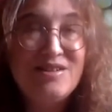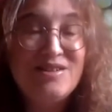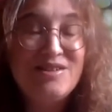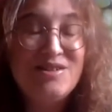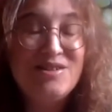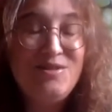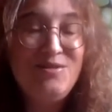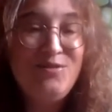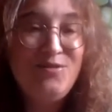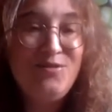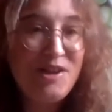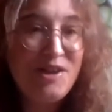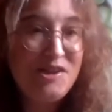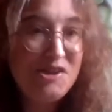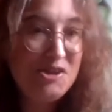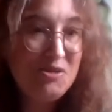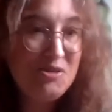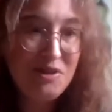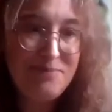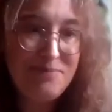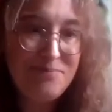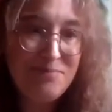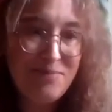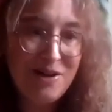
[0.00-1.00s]

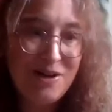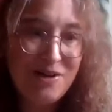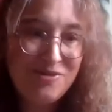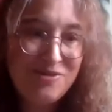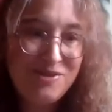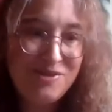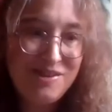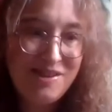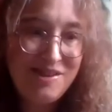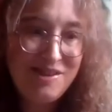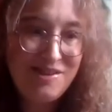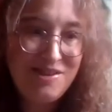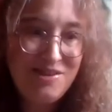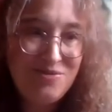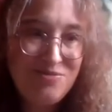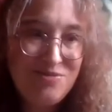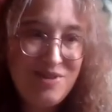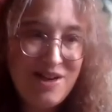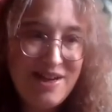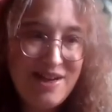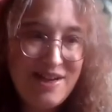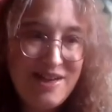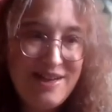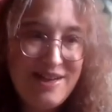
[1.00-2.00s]
confessional impulse is, in a
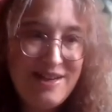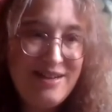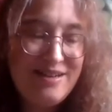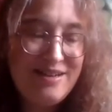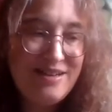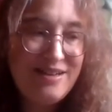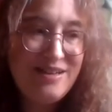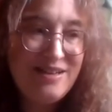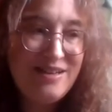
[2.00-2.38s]
way,